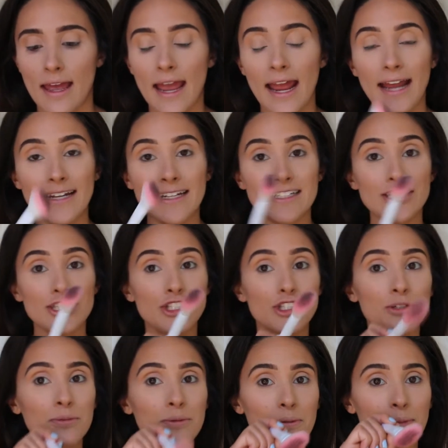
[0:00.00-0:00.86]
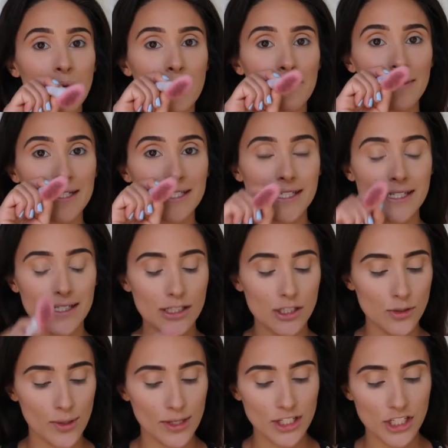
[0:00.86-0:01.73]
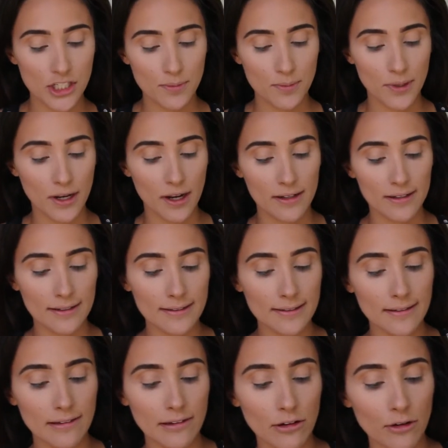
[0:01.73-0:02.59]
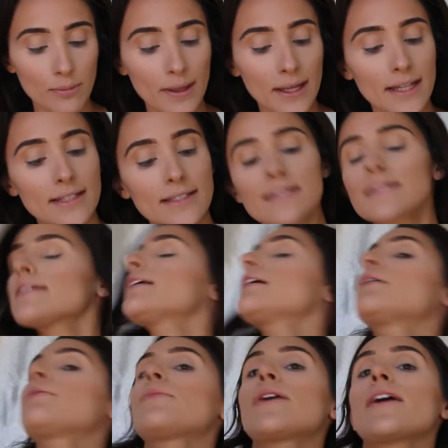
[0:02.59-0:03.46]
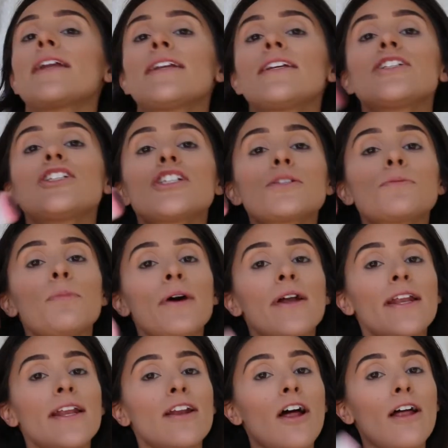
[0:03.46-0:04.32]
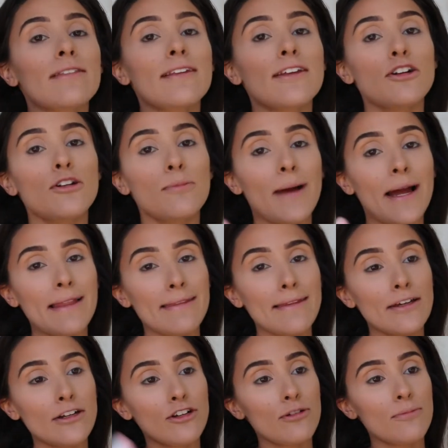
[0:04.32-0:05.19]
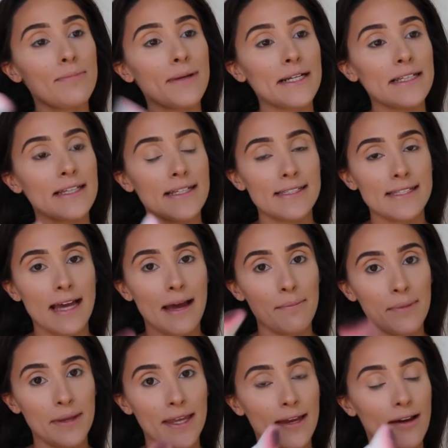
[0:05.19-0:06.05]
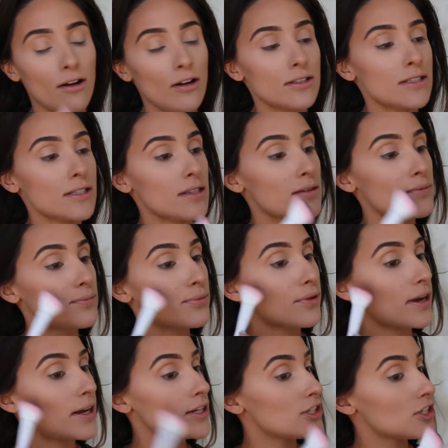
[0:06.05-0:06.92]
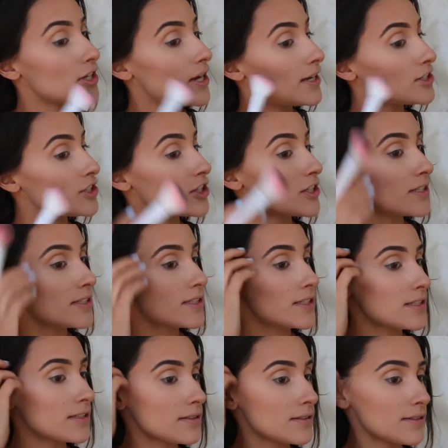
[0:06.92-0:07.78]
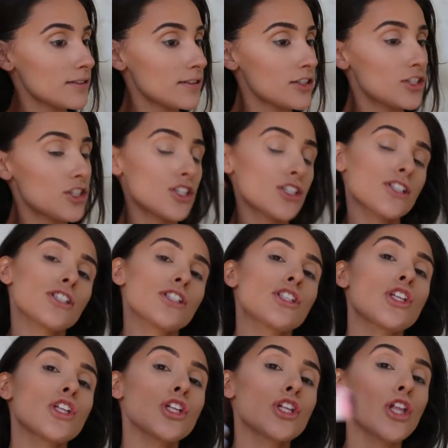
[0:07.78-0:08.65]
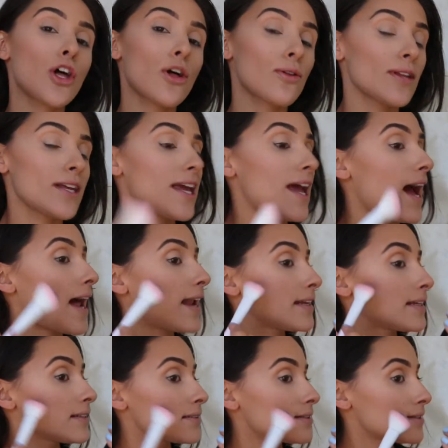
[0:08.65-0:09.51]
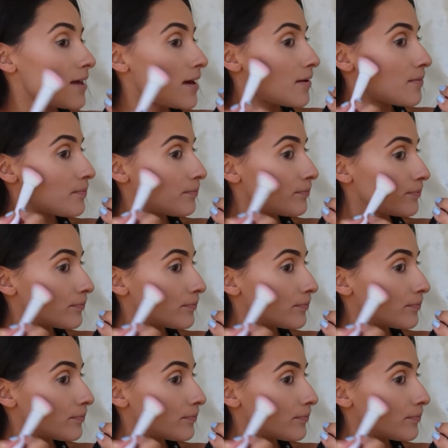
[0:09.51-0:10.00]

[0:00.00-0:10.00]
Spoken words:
And it's super pigmented, so I just put on a little bit. And we're going to just put it on little by little, barely tapping it onto the brush and just slowly adding some.